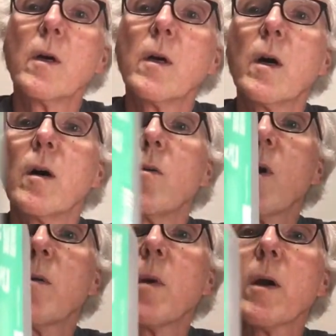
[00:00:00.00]

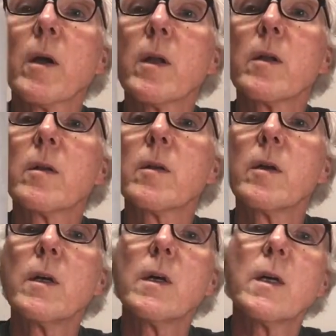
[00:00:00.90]
Y Market.
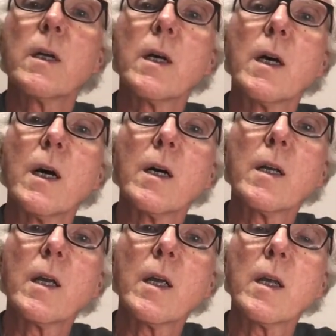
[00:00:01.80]

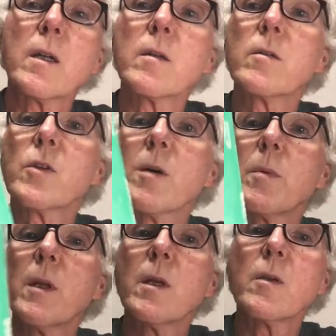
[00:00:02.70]
In
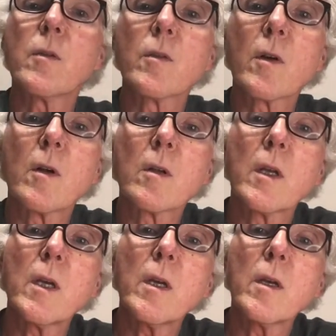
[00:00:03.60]
Japanese, it's called
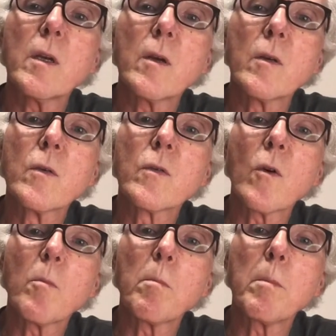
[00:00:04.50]
Ki
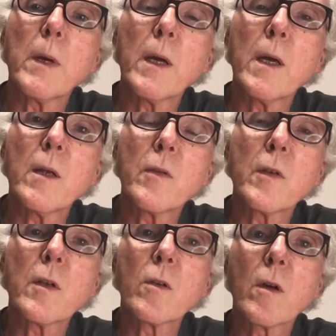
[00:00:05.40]
Sope
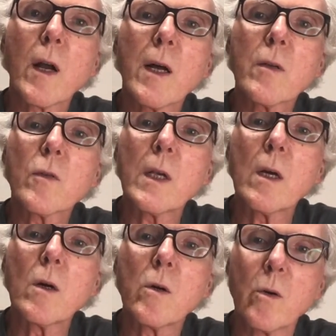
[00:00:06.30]
Citra
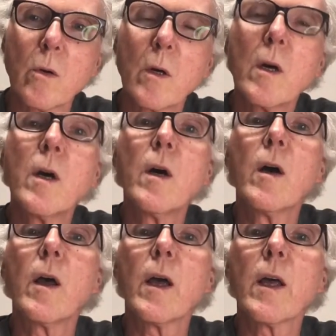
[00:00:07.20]
Singuru,
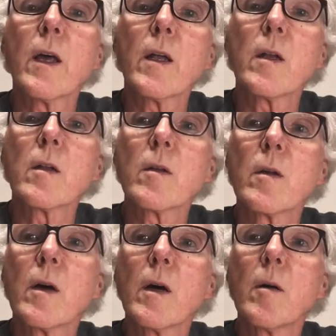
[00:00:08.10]
and
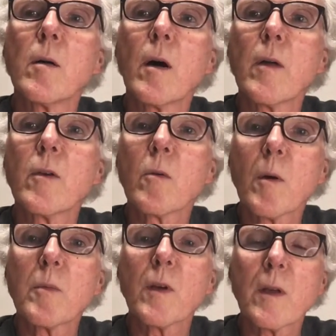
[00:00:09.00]
on their
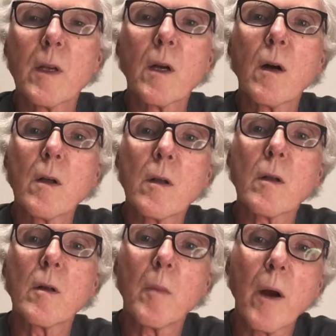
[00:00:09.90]
website they call it
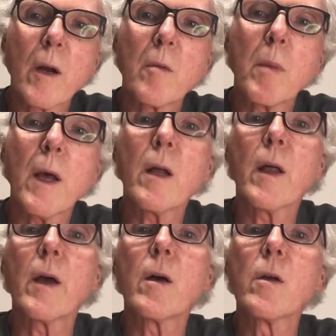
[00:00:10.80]
American Pale
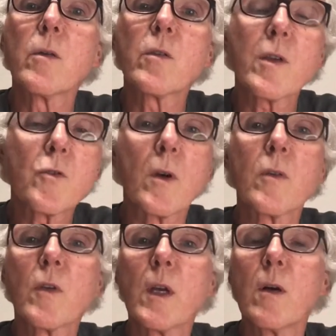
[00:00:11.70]
Ale Citra
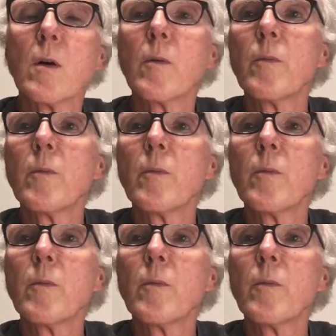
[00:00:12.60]
Single.